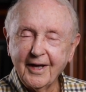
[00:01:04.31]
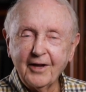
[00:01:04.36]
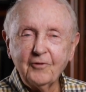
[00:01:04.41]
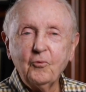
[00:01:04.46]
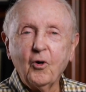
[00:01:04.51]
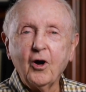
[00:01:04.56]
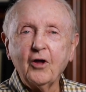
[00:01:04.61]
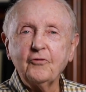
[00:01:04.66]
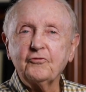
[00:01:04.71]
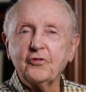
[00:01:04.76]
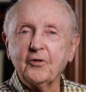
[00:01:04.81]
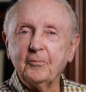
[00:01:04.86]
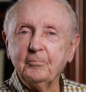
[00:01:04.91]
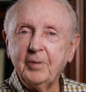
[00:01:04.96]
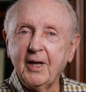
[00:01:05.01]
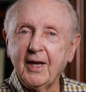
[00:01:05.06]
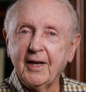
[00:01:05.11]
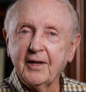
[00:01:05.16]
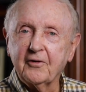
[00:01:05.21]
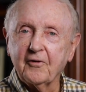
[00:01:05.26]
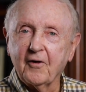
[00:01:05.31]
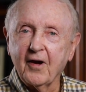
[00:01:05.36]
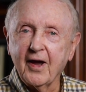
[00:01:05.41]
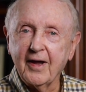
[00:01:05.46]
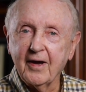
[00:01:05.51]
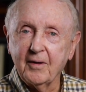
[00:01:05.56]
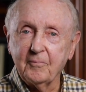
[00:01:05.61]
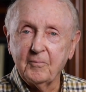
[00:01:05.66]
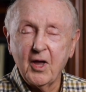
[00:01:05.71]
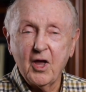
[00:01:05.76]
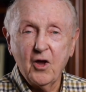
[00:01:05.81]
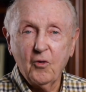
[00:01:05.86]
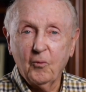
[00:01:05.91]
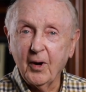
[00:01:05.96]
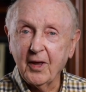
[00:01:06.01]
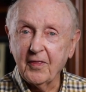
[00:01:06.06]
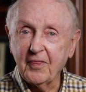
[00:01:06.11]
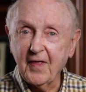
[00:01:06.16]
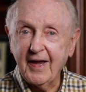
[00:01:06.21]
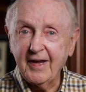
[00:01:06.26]
and one from Billy Graham
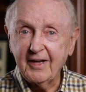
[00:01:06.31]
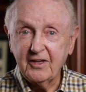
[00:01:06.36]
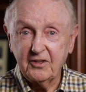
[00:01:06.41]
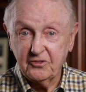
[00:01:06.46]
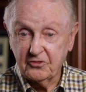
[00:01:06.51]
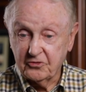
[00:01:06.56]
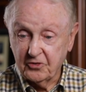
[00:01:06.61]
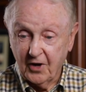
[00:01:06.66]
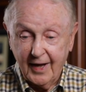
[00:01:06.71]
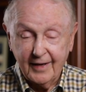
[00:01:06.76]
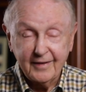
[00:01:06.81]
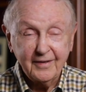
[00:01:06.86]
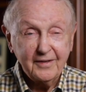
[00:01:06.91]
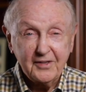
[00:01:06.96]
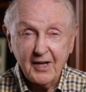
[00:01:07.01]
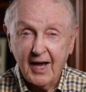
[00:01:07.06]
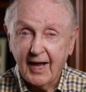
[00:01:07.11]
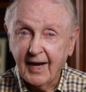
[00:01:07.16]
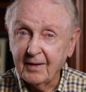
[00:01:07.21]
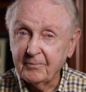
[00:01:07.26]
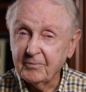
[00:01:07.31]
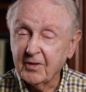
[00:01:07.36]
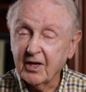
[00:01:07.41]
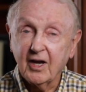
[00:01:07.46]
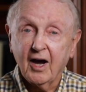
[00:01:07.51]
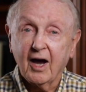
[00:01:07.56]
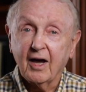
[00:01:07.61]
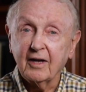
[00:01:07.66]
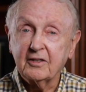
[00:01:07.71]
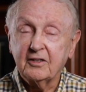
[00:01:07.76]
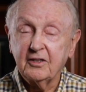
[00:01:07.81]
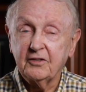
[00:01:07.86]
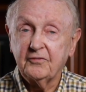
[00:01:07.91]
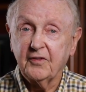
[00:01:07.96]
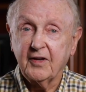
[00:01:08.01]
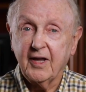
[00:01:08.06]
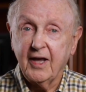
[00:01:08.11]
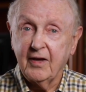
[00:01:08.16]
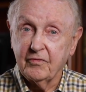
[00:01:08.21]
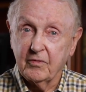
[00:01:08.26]
where they tried to tell him that God
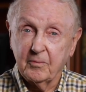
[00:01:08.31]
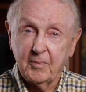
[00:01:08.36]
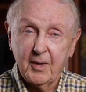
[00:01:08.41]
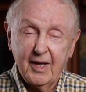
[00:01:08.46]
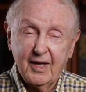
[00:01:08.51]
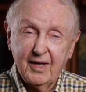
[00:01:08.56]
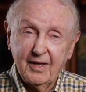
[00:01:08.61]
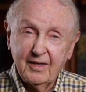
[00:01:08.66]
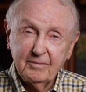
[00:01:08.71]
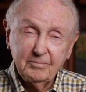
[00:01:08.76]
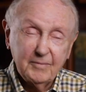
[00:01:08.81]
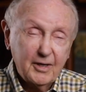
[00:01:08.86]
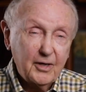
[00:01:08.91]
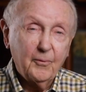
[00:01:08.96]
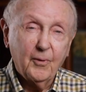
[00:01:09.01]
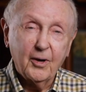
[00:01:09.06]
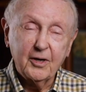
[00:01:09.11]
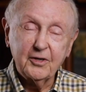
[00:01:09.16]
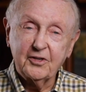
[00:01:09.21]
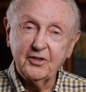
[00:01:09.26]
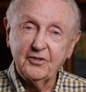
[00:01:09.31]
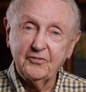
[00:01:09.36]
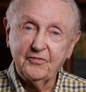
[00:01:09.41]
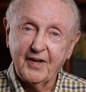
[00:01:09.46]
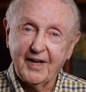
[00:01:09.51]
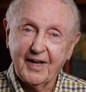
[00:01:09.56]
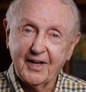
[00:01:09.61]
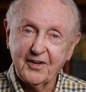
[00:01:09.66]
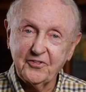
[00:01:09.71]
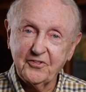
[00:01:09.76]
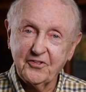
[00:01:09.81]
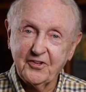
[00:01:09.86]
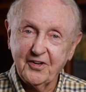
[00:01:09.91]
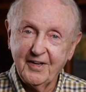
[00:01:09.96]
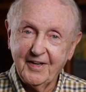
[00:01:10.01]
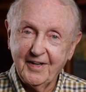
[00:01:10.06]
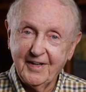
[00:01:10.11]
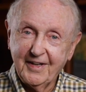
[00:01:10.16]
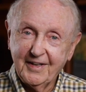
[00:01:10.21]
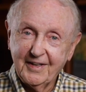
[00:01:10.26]
could forgive him, but he wasn't convinced.
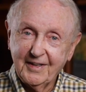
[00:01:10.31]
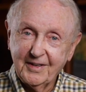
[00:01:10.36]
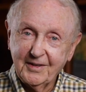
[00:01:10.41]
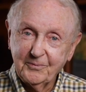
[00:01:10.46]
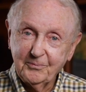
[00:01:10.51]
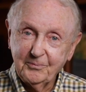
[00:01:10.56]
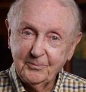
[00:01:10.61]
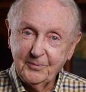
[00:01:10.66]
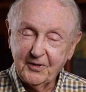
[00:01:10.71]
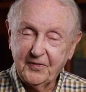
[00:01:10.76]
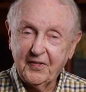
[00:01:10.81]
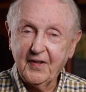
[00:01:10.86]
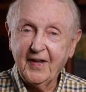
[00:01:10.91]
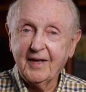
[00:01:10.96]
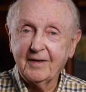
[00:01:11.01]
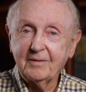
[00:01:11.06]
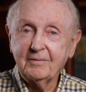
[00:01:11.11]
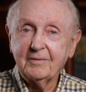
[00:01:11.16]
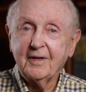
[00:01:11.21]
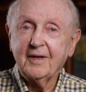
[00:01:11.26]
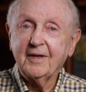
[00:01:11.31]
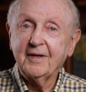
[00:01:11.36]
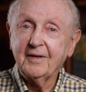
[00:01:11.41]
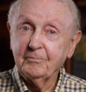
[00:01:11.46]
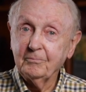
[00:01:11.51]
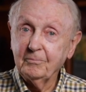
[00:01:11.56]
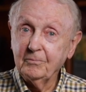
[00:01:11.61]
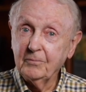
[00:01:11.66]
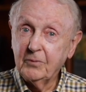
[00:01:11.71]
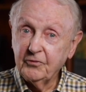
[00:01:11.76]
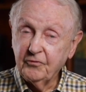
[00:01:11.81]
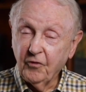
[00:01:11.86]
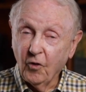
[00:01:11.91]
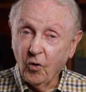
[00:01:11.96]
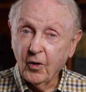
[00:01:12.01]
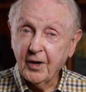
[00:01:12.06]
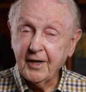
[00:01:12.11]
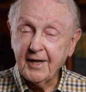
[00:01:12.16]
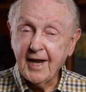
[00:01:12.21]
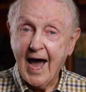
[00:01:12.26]
But then,
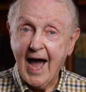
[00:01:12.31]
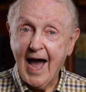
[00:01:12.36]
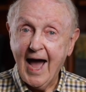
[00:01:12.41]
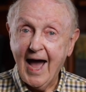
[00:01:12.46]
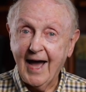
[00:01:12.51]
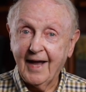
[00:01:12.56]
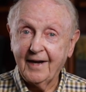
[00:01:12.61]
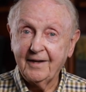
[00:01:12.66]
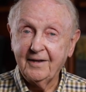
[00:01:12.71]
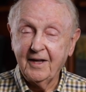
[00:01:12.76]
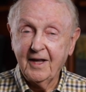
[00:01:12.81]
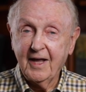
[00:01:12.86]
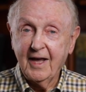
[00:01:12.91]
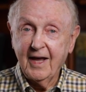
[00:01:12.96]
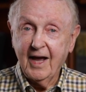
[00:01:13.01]
before he died,